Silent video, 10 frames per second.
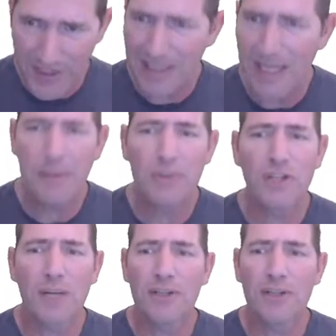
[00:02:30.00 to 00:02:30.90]
A lot of people
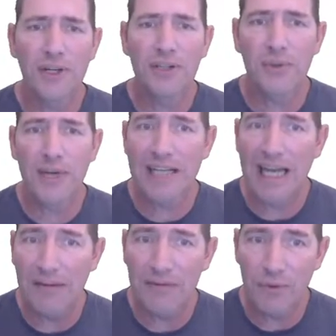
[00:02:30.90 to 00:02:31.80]
talk about Jared Durant. I
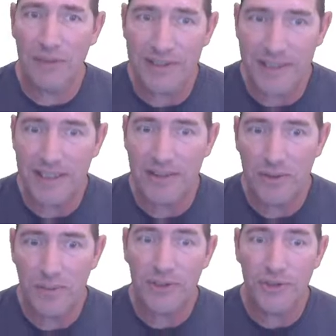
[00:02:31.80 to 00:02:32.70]
haven't really seen
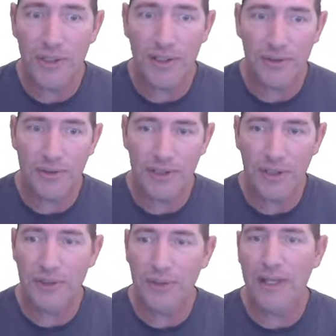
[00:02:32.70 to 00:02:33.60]
too much of Jared
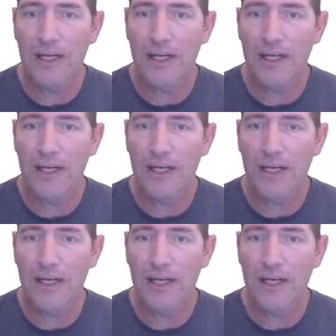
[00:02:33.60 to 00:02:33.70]
Durant.